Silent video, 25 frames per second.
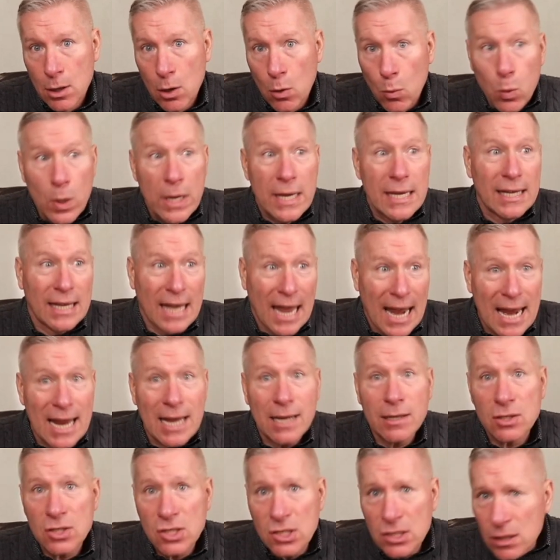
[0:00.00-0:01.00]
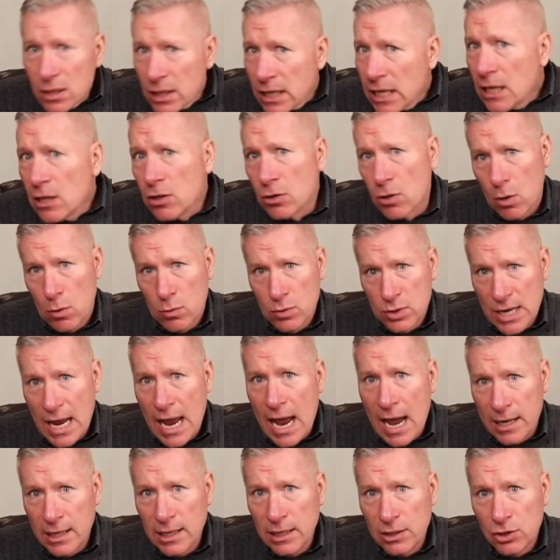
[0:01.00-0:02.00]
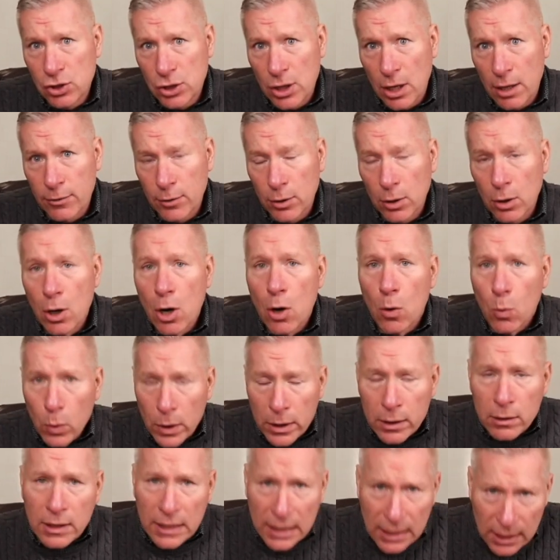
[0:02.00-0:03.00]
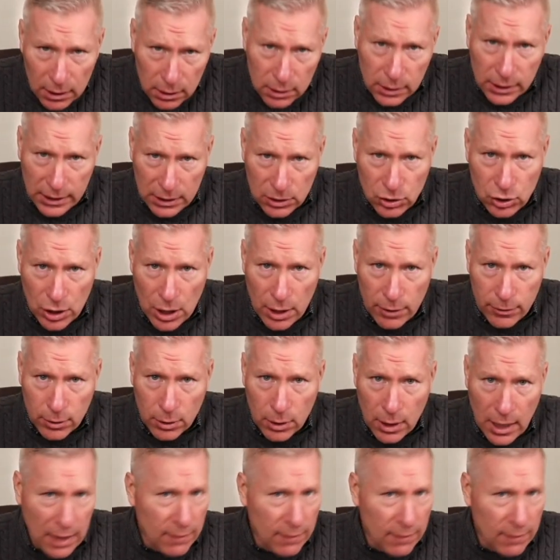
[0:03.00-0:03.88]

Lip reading: We can't sling those at each other, we'll kill each other.